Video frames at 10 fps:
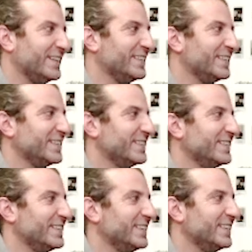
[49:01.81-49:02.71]

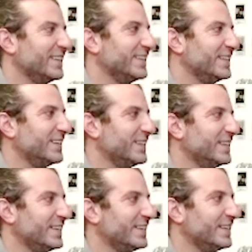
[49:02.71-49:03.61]

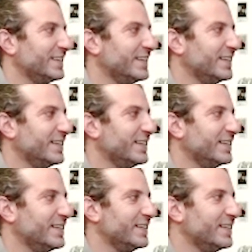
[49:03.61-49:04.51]

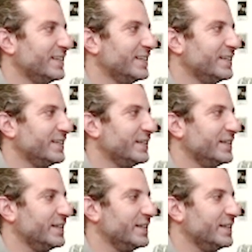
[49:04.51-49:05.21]
(silent)